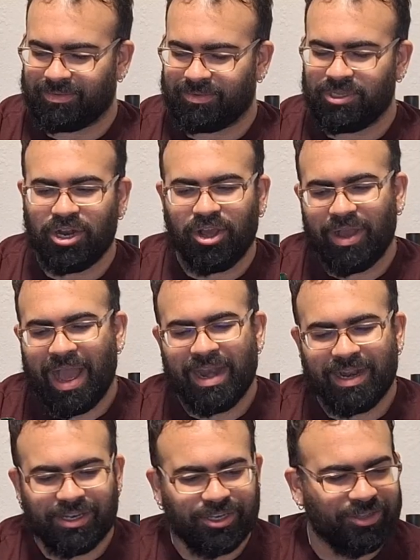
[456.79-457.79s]
You know, I
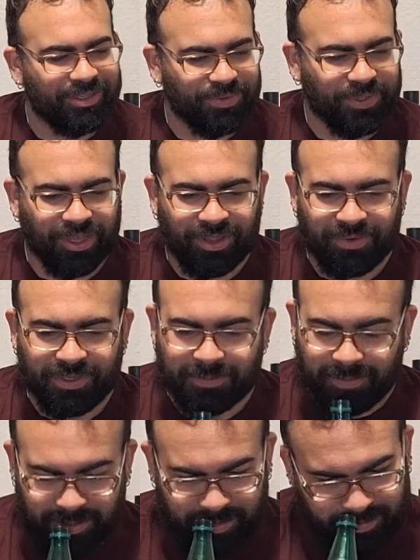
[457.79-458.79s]
didn't do this with the other ones,
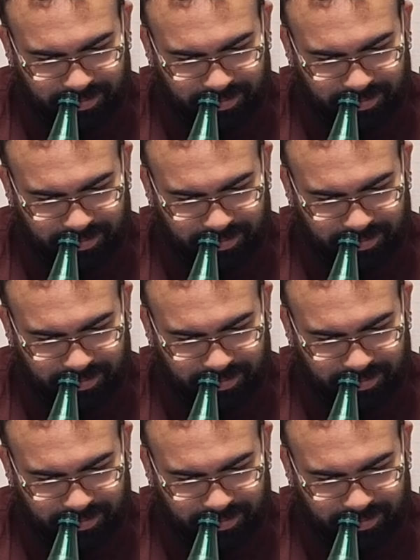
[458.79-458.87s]
but